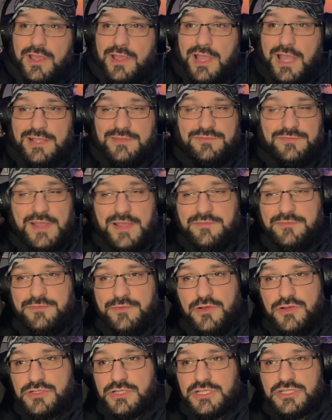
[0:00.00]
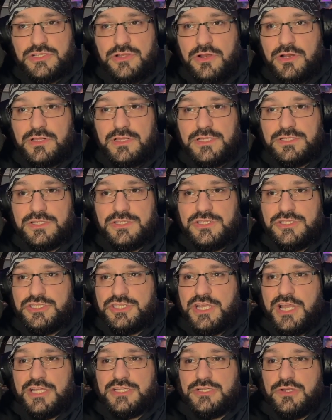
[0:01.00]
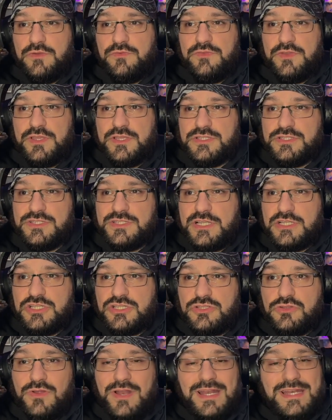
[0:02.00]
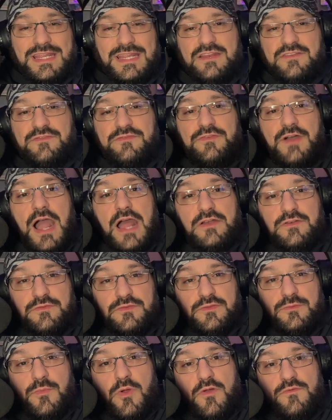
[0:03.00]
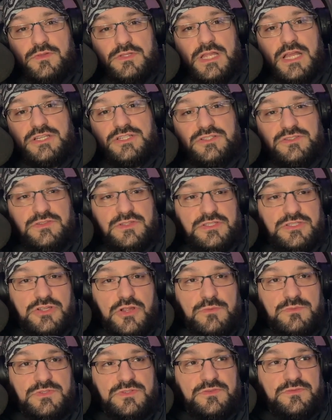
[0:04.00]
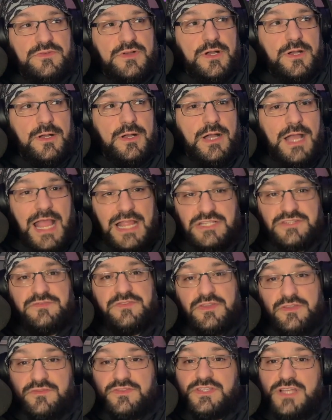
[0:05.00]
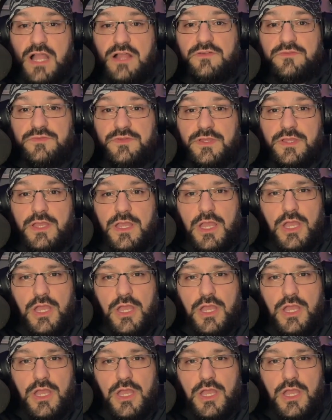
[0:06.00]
At first, I started collecting the G.I. Joe figures because I just thought I needed fodder for the Marvel Legends in terms of action figure photography.